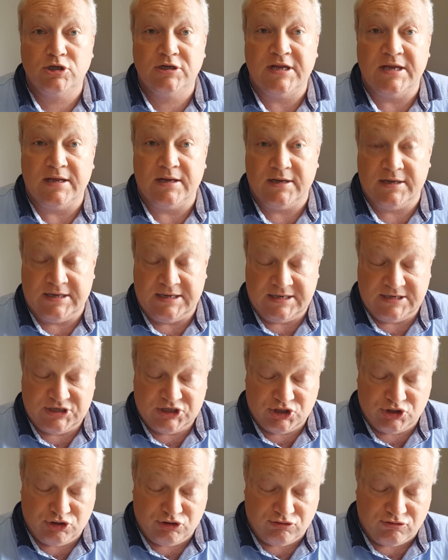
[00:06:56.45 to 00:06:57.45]
Yes,
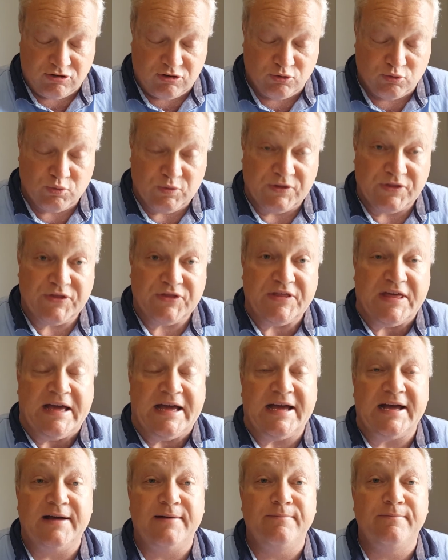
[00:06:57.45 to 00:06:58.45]
two year old with
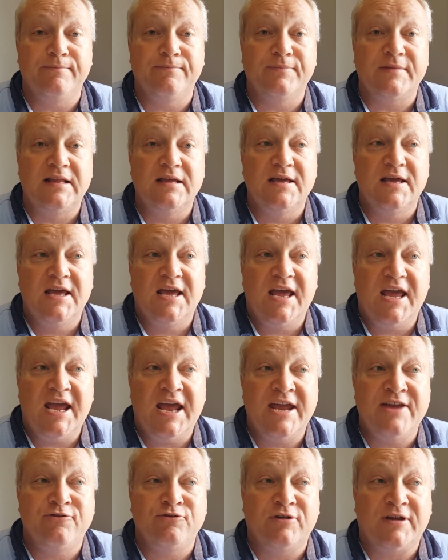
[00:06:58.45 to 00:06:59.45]
um,
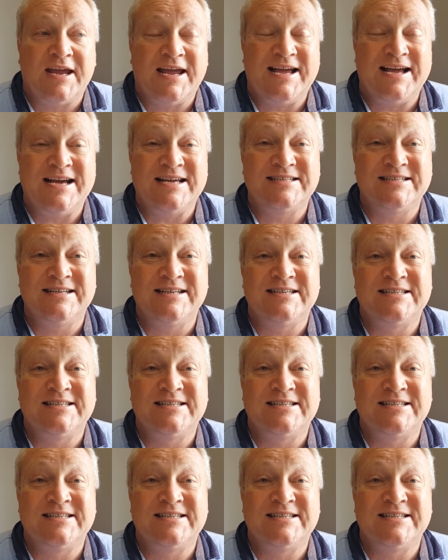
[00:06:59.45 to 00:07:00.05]
Andrew Carsten.